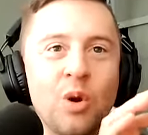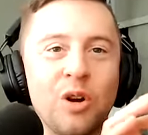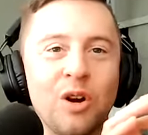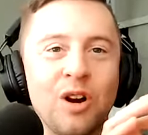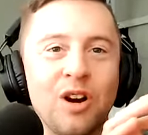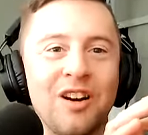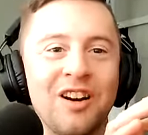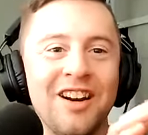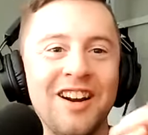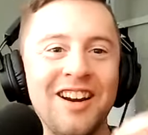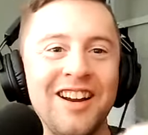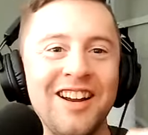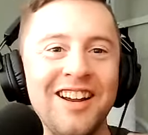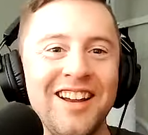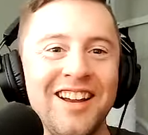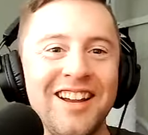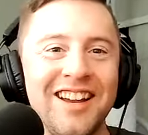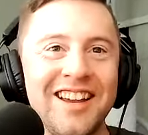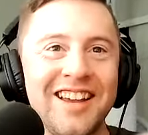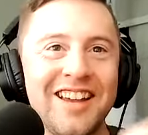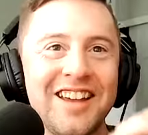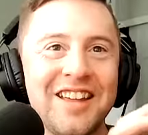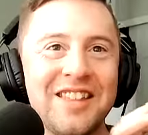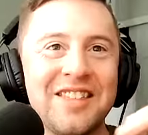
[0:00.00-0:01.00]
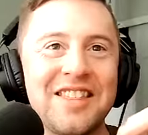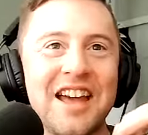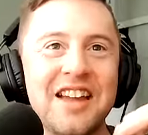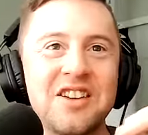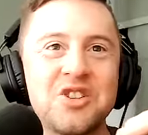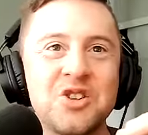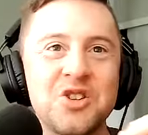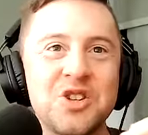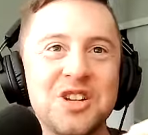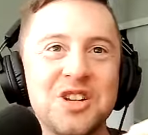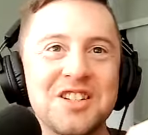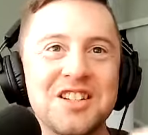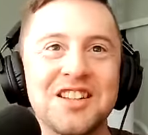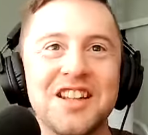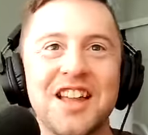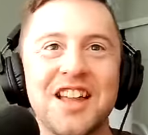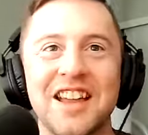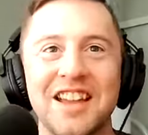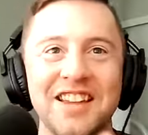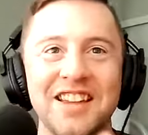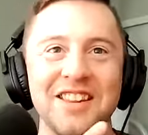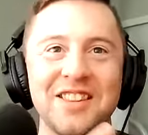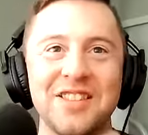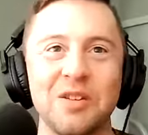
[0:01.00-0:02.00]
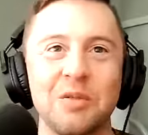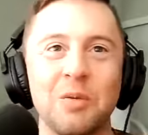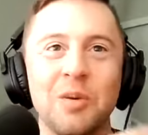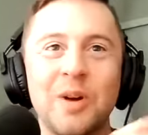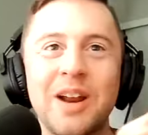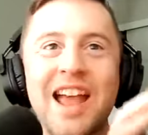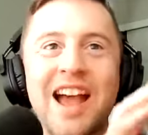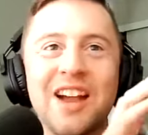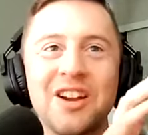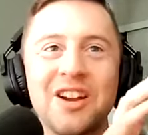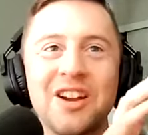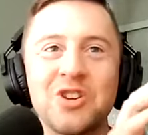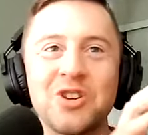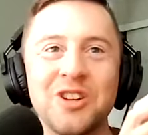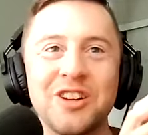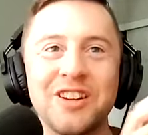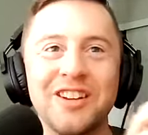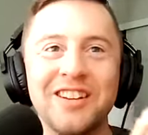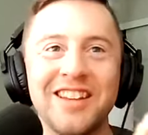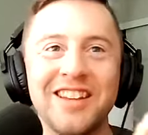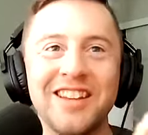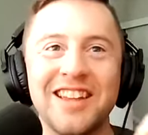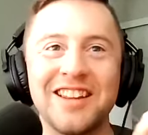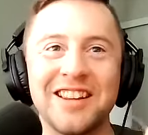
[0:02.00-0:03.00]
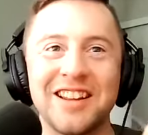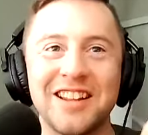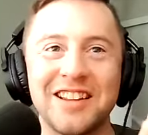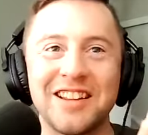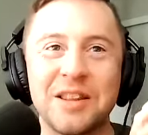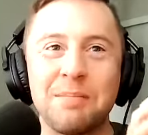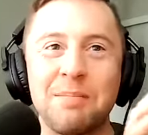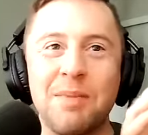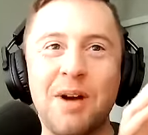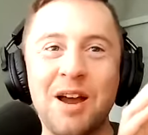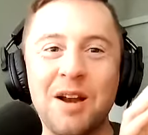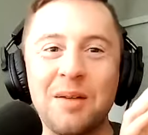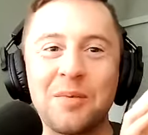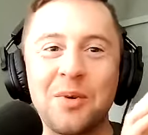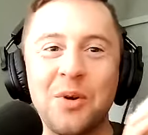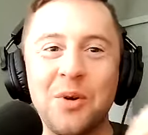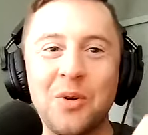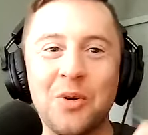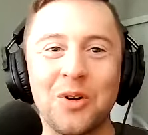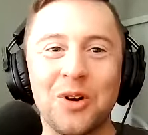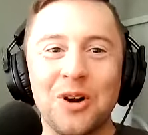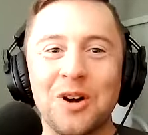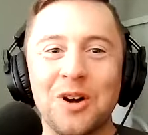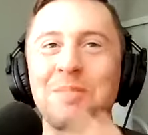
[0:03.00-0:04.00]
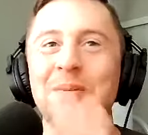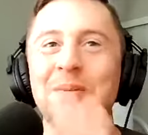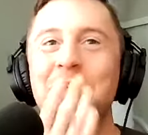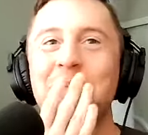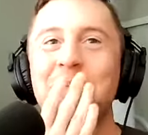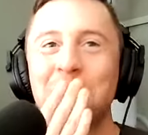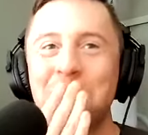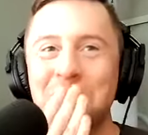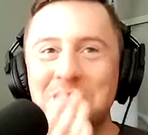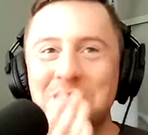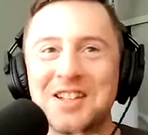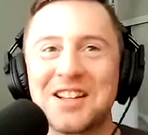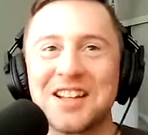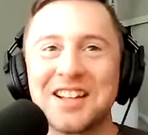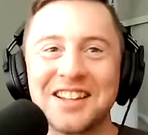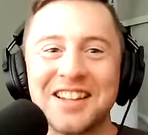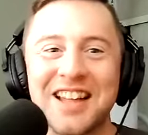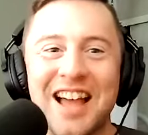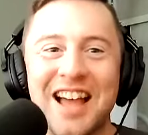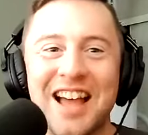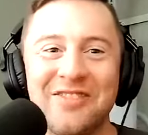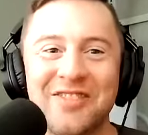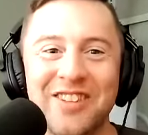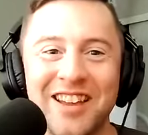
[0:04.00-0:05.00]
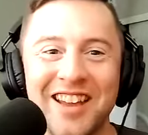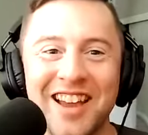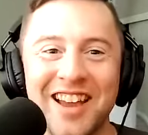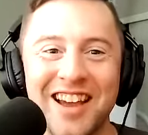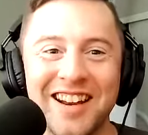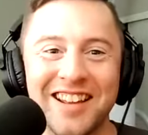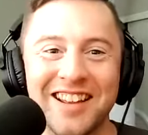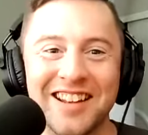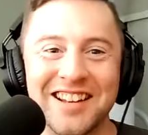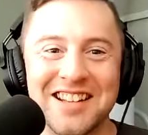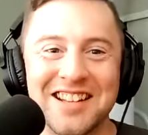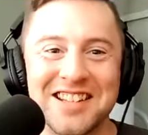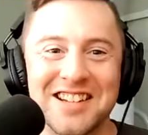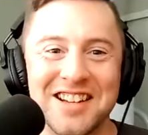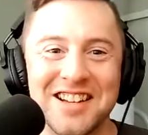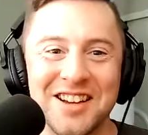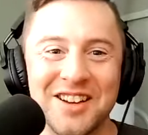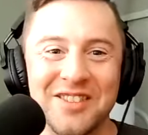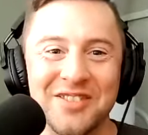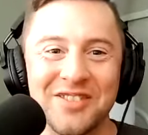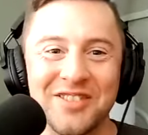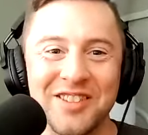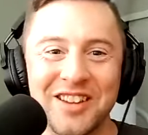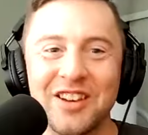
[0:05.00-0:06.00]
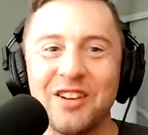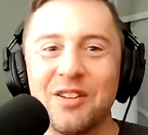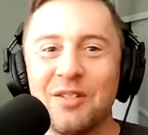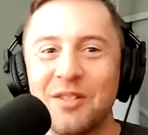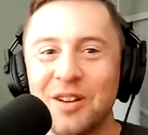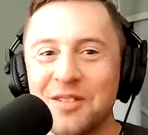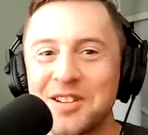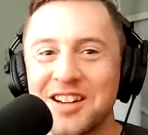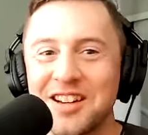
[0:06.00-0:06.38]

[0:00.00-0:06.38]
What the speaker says: corner that's just like the reaction in like the bottom corner. People are just like laughing at it and stuff. You know what I'm